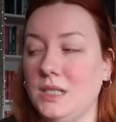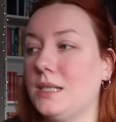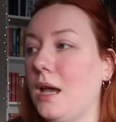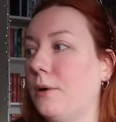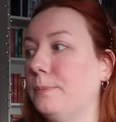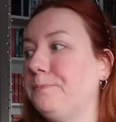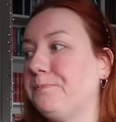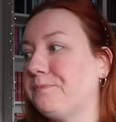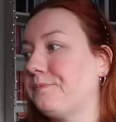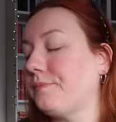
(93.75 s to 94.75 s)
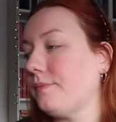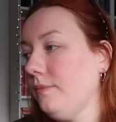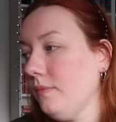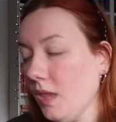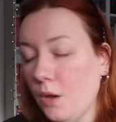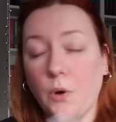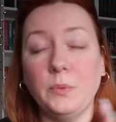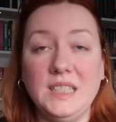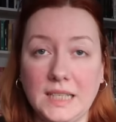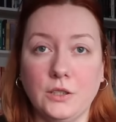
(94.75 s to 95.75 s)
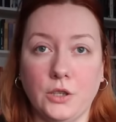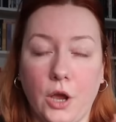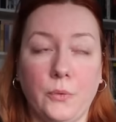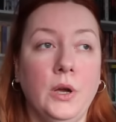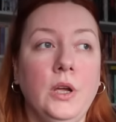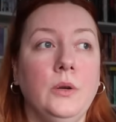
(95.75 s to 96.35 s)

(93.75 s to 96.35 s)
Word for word: So what we didn't know